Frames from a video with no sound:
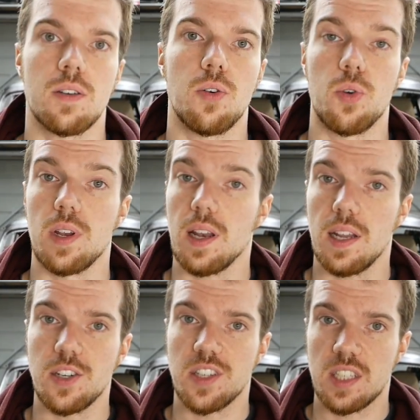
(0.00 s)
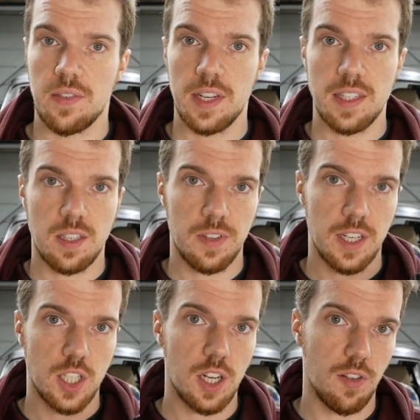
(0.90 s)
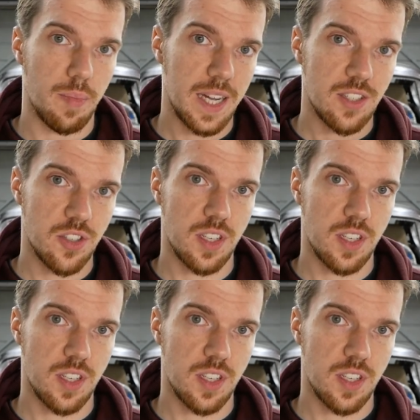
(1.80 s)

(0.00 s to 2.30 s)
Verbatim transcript: or a little under 7/8 of an inch of master